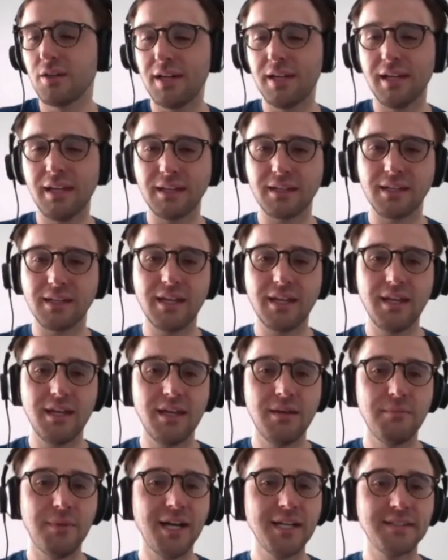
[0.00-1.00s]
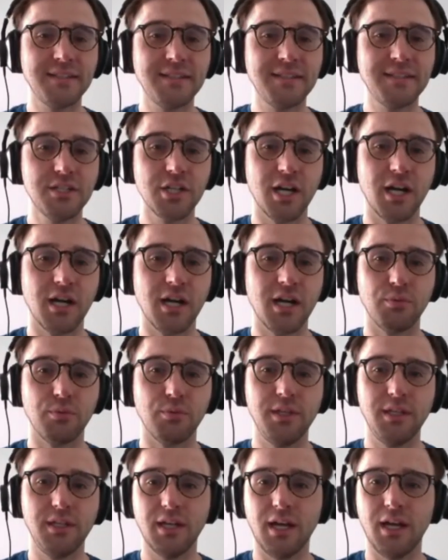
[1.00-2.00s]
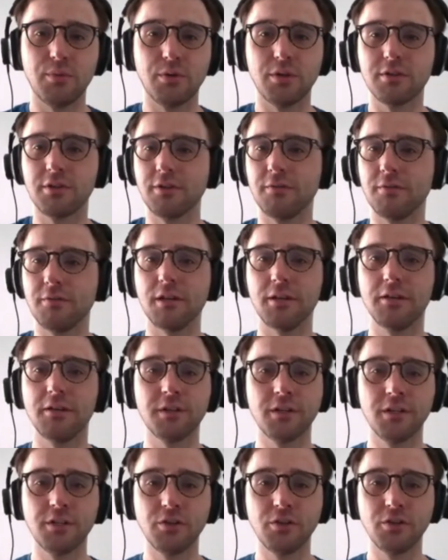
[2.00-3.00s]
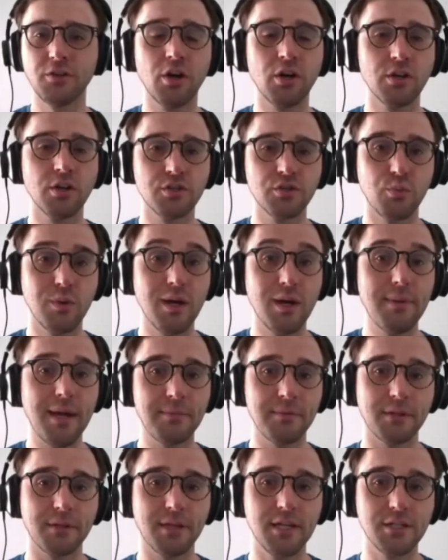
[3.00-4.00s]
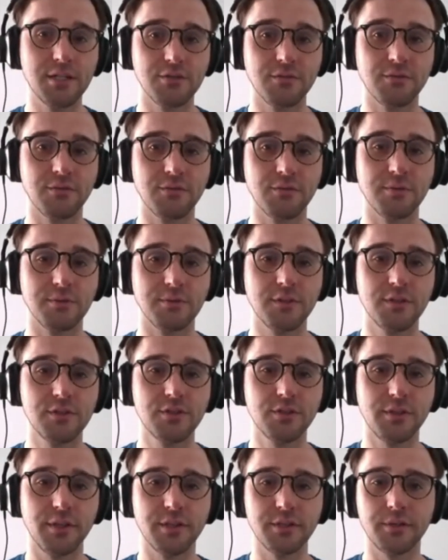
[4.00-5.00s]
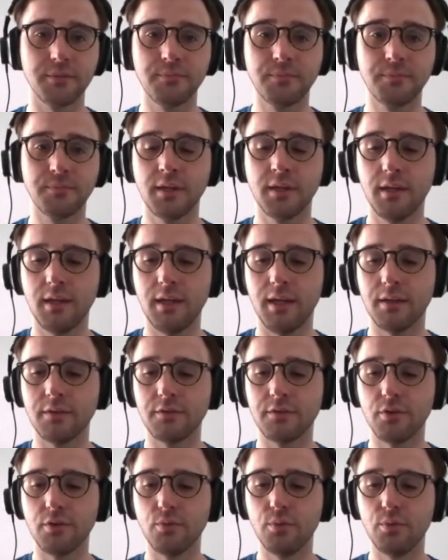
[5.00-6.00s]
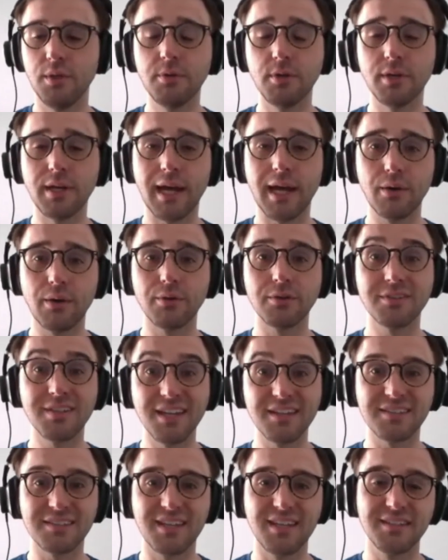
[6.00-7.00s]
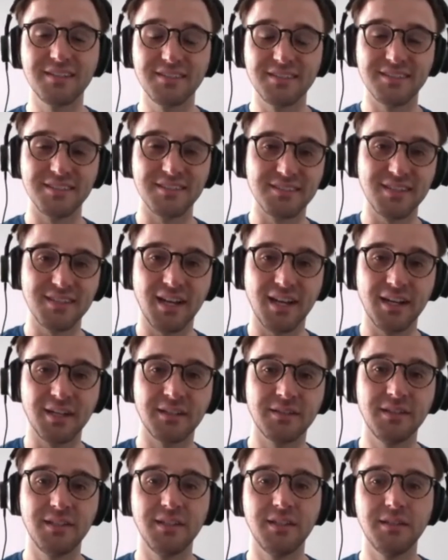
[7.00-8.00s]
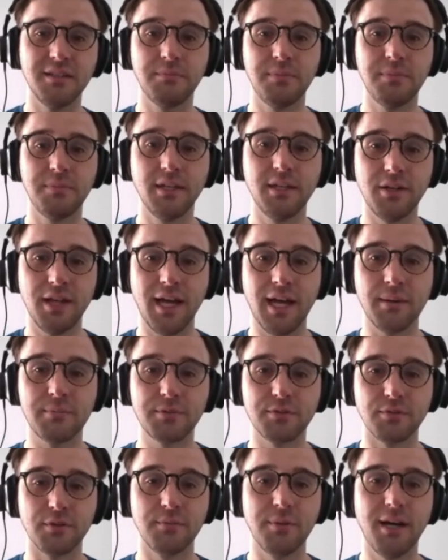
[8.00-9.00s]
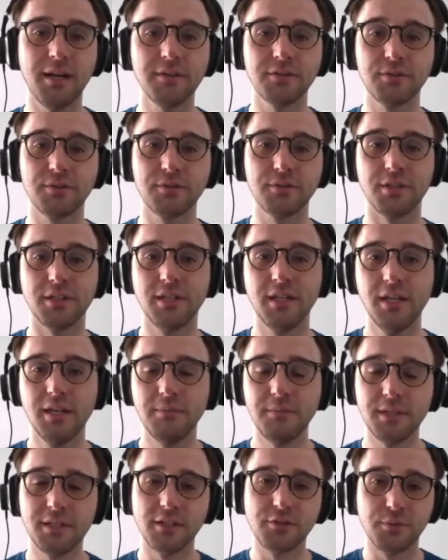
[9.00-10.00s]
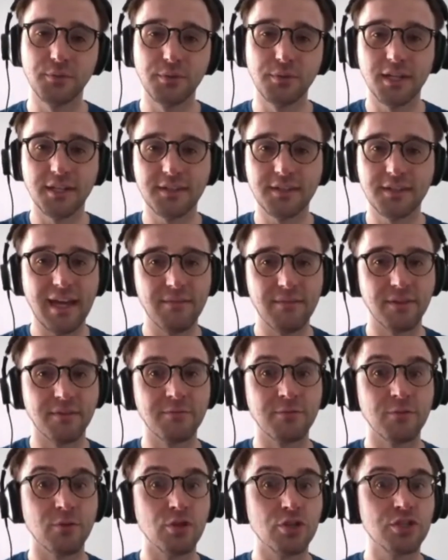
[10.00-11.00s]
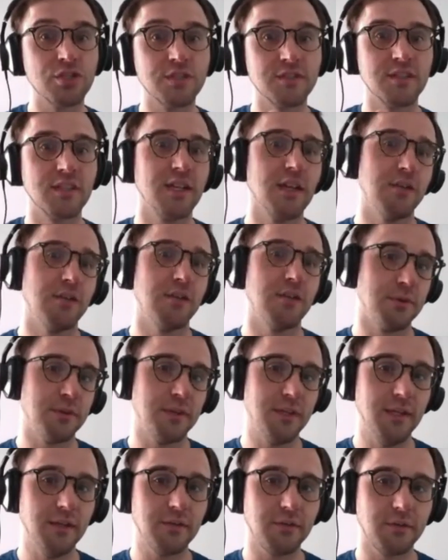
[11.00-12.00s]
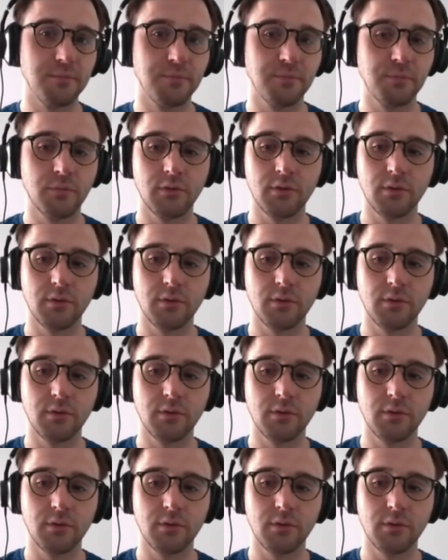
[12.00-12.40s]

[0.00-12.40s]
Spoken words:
Or, in my day job, I work on a very, very large web application for Precision Lender. And so we put our test cases inside the PL apps repository because we like to have them versioned together with Git.